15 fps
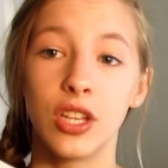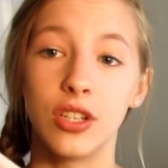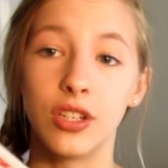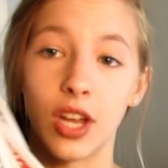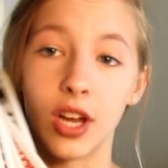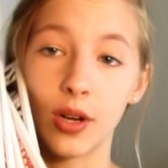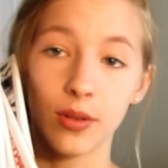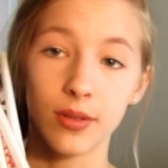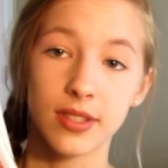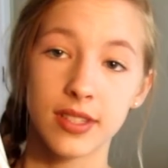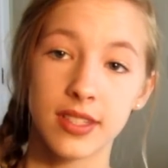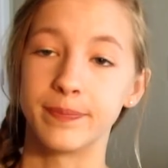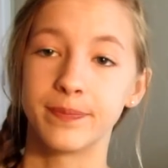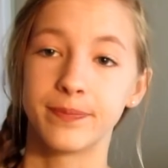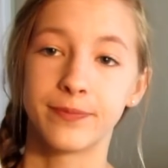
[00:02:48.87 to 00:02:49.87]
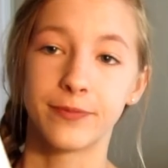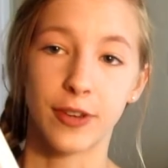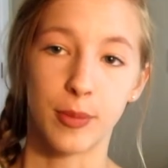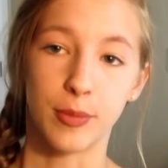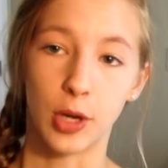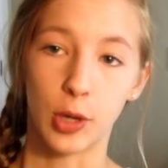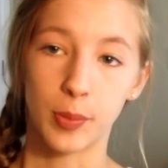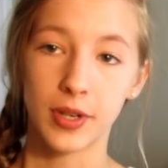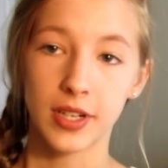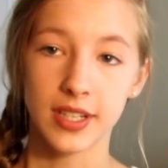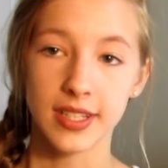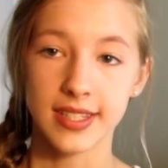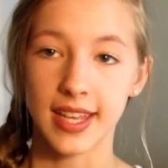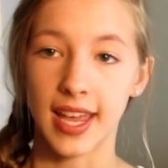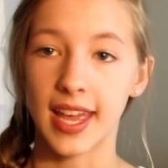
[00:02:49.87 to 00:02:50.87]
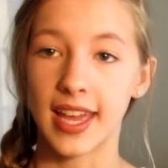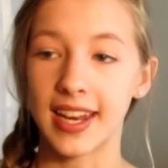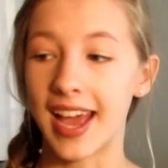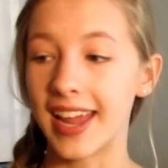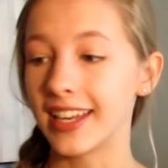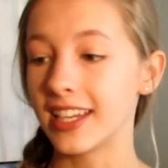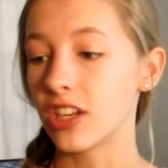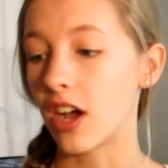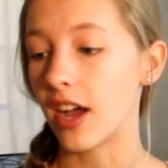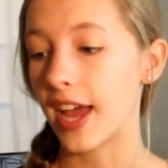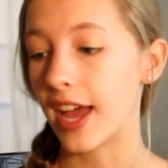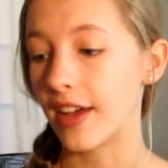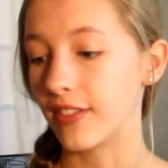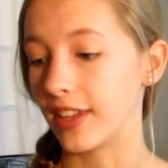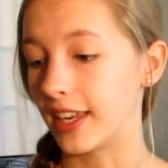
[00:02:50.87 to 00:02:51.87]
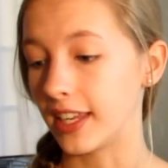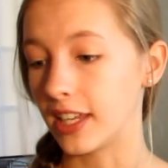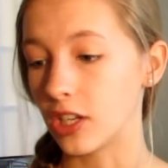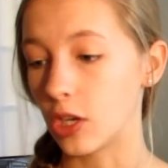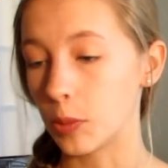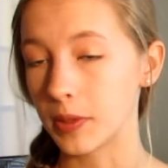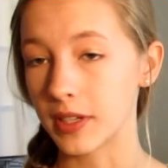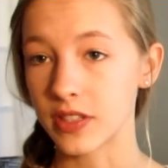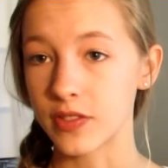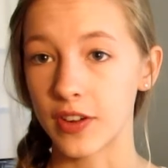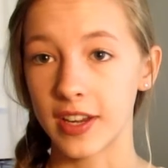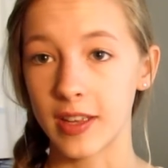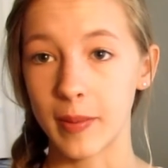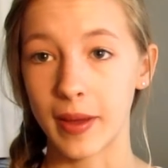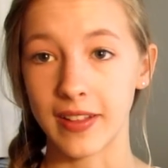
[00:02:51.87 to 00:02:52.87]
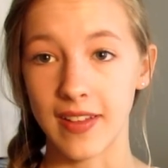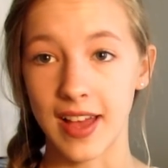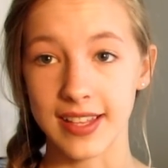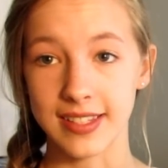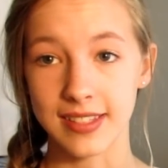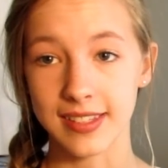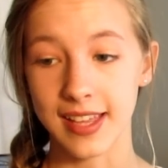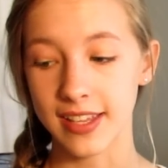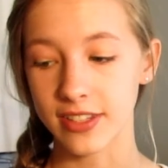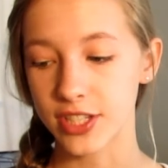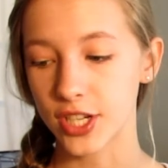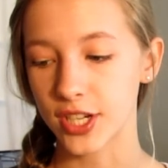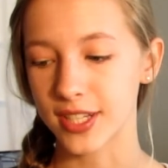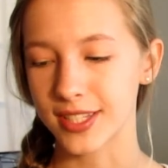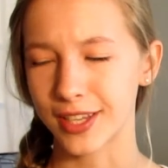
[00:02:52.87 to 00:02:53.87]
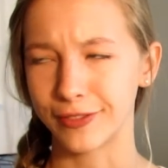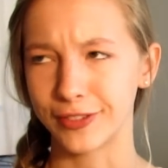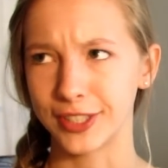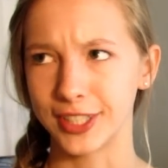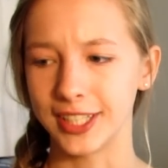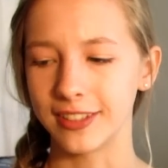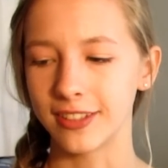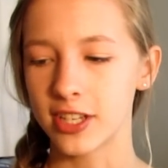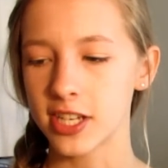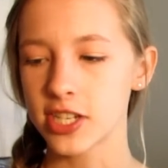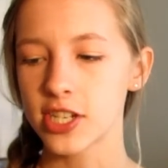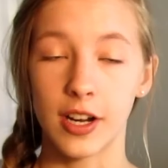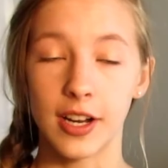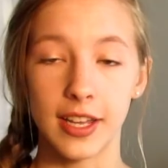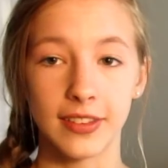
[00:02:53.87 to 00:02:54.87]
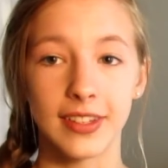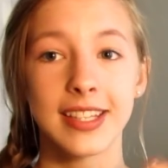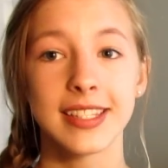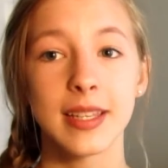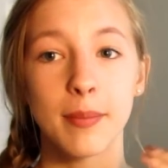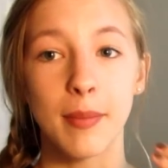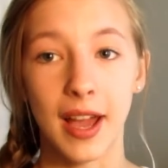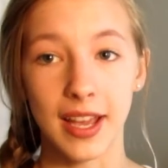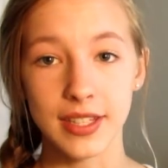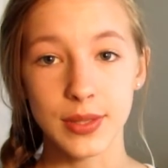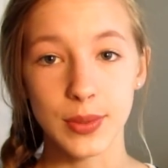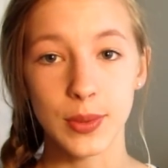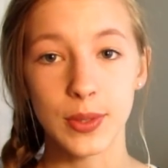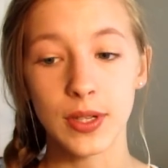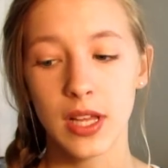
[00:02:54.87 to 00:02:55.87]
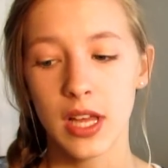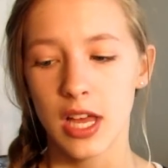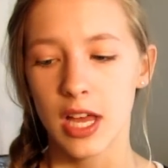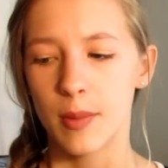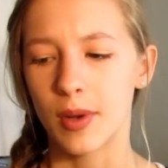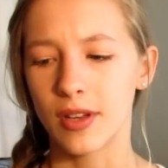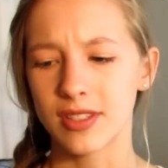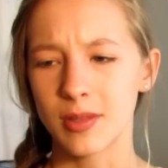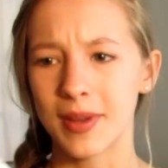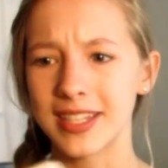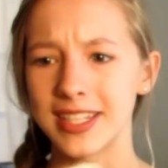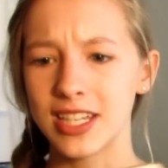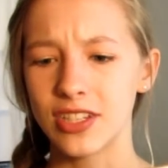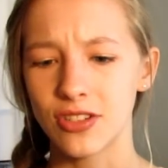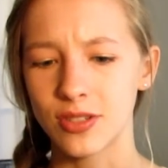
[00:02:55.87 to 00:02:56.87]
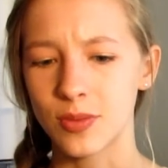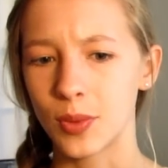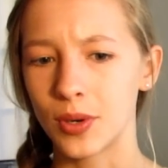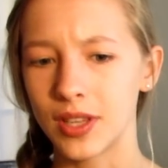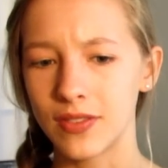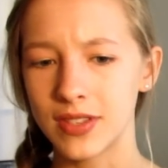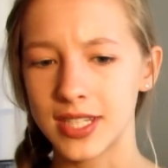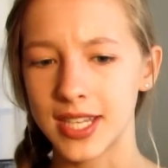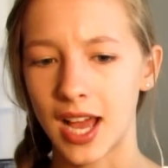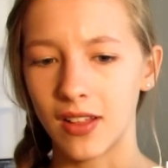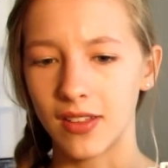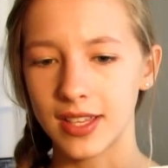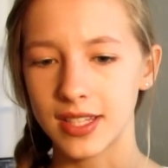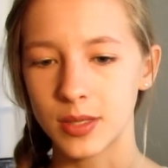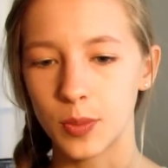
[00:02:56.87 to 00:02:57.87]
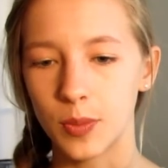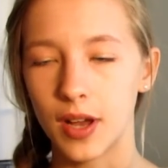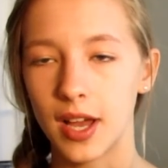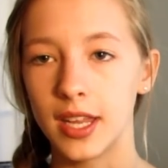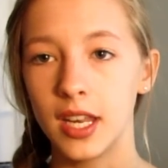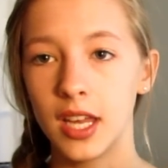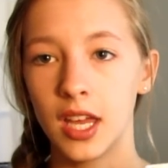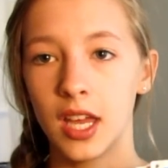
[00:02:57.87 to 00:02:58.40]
notes from notebooks, and I did not have any notebooks for any of my classes last year except for English. Or at least in my school, most of my teachers won't even tell us what